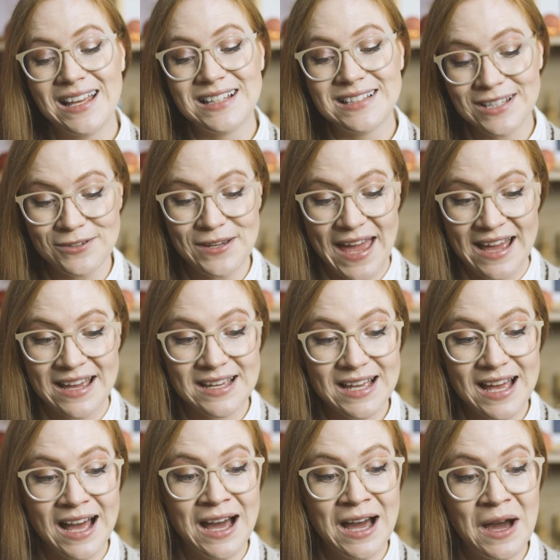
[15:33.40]
So yeah,
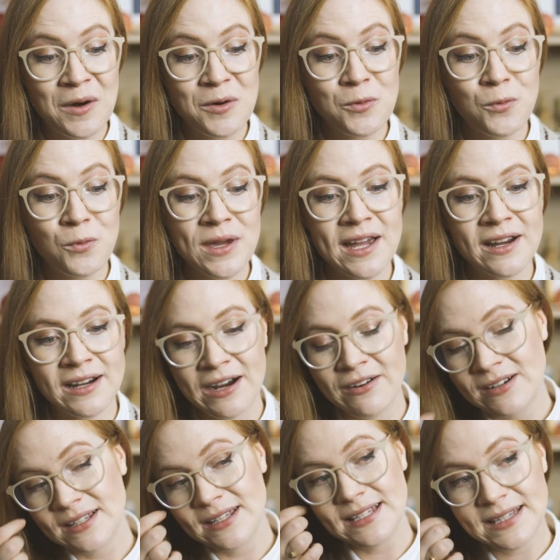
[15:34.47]
we are
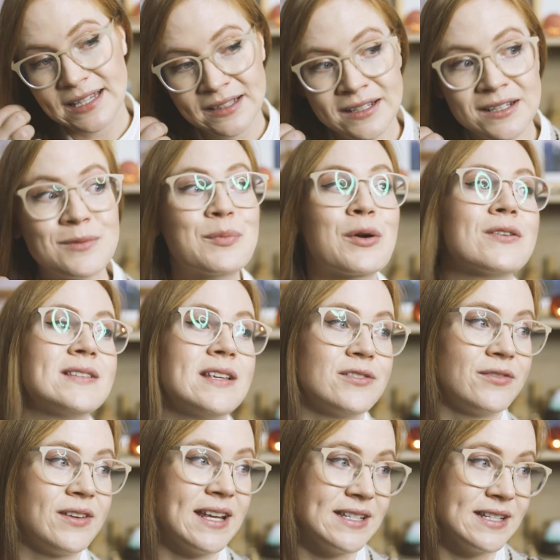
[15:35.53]
currently still in the process
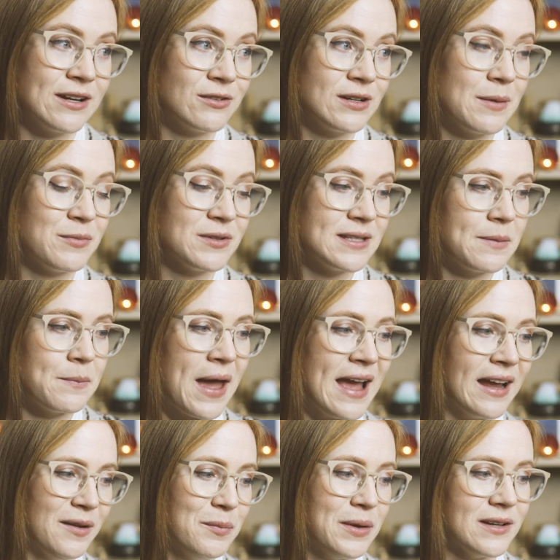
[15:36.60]
of getting our deposit
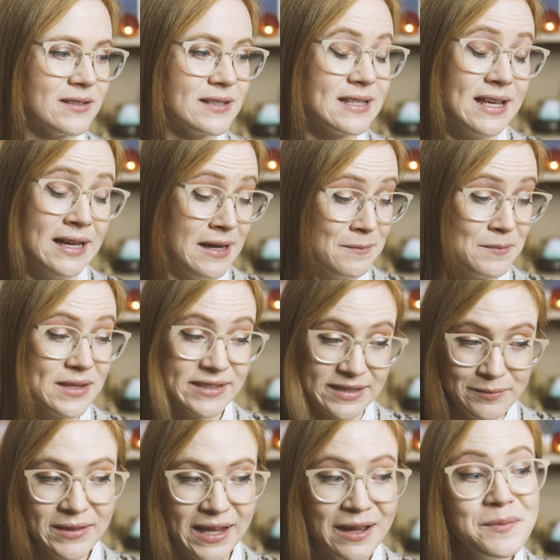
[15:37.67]
back because
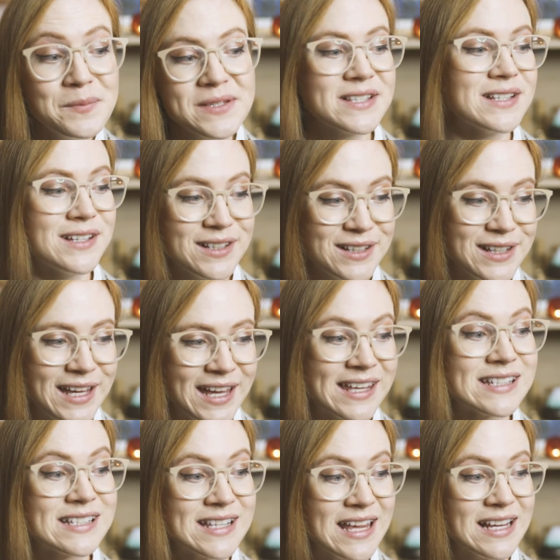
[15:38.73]
sometimes
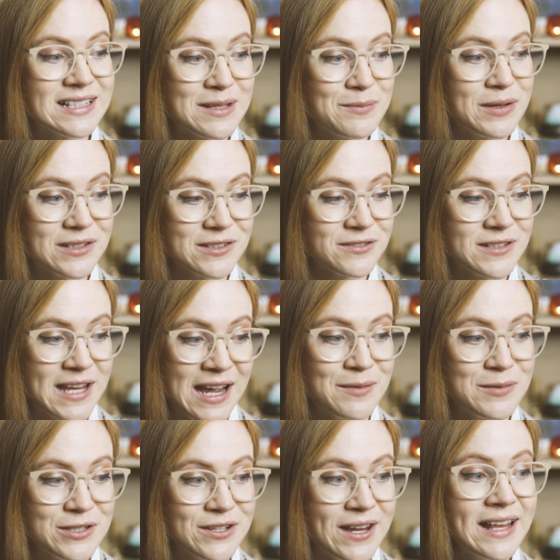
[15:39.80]
it takes a bit of
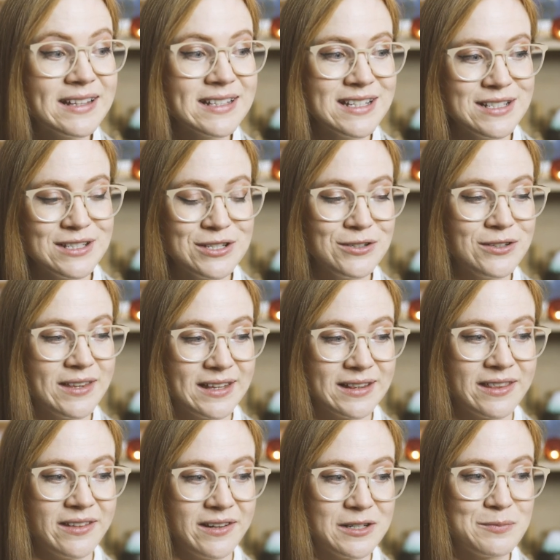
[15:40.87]
time to get into
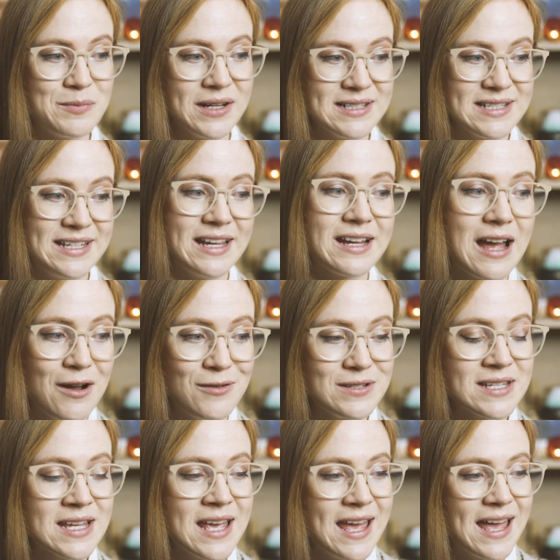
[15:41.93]
that third party
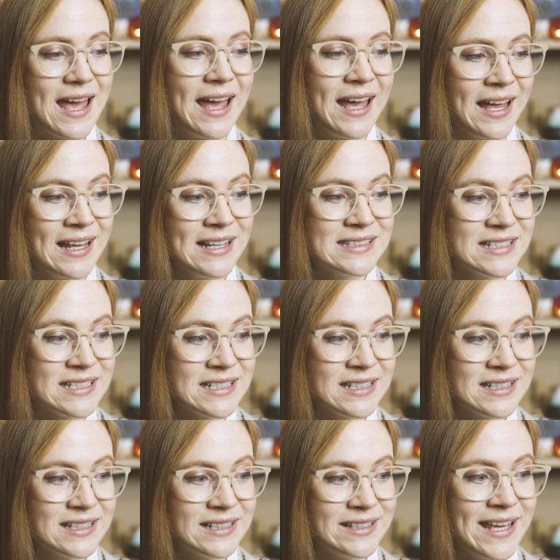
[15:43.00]
account. And
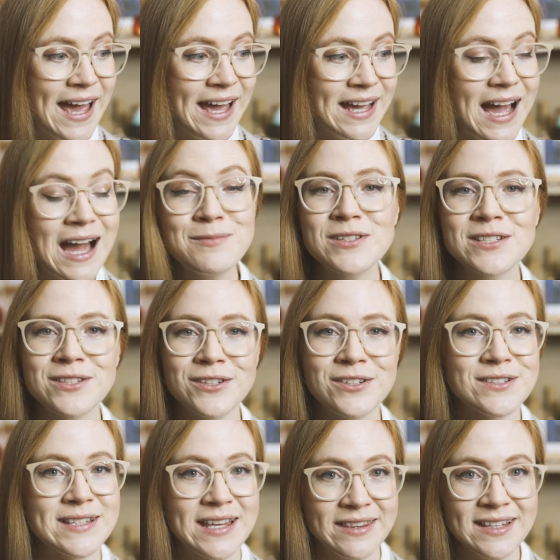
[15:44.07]
yeah, I'm just
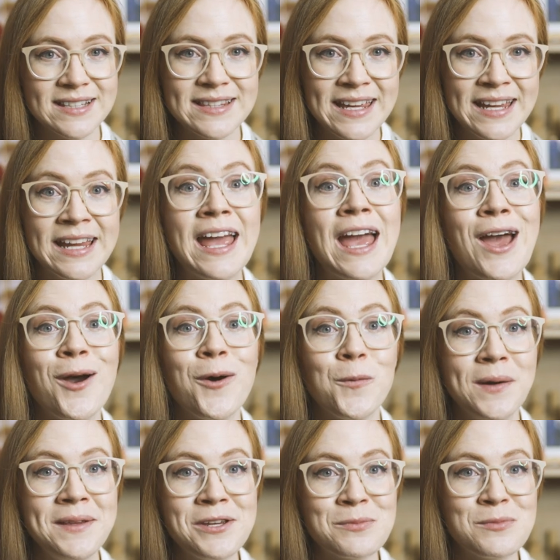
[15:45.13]
gonna say this thing,
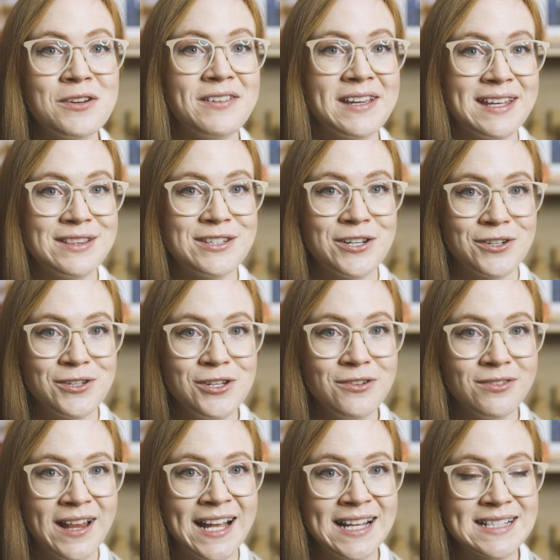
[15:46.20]
when you're moving into your new
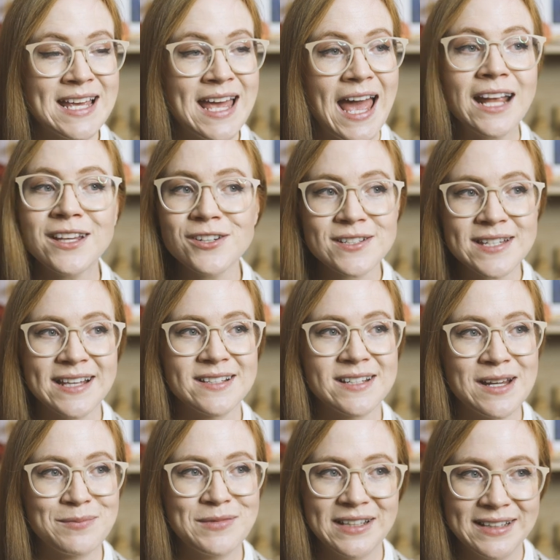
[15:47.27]
flat and you're
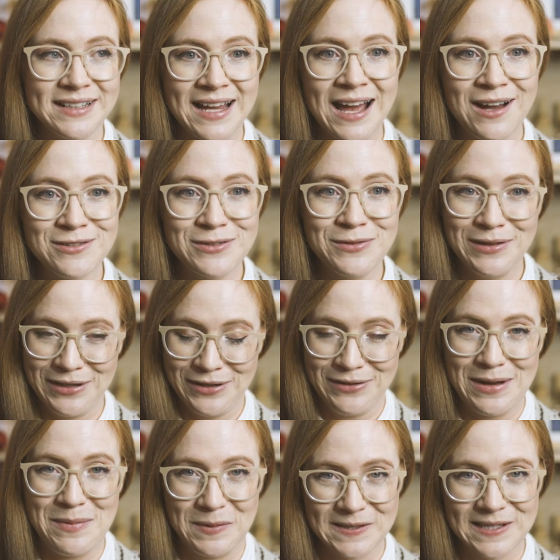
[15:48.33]
setting up that account with your
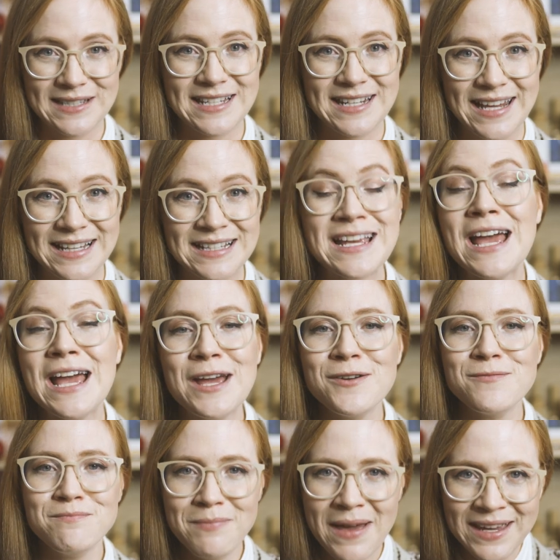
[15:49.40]
deposit in it,
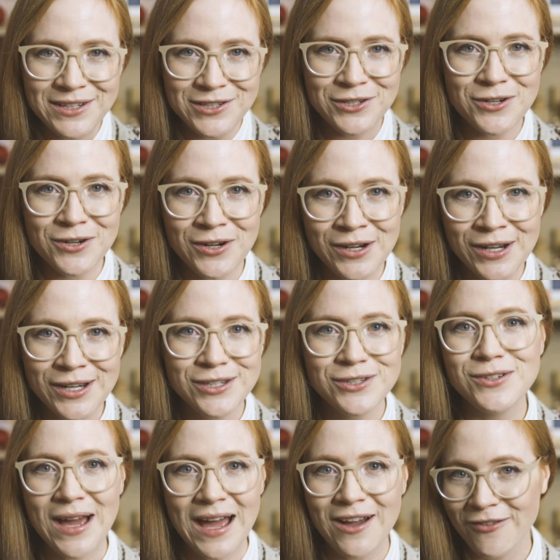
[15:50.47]
make sure
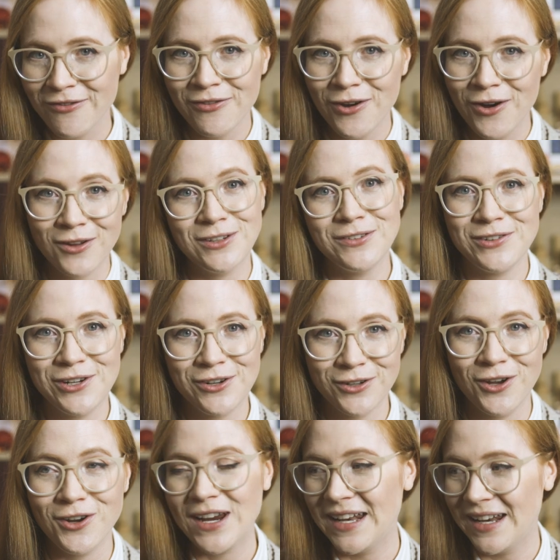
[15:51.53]
you have all of your
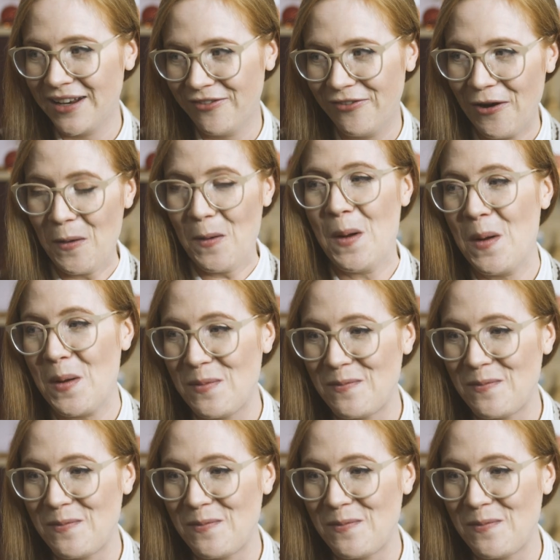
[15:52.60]
login info.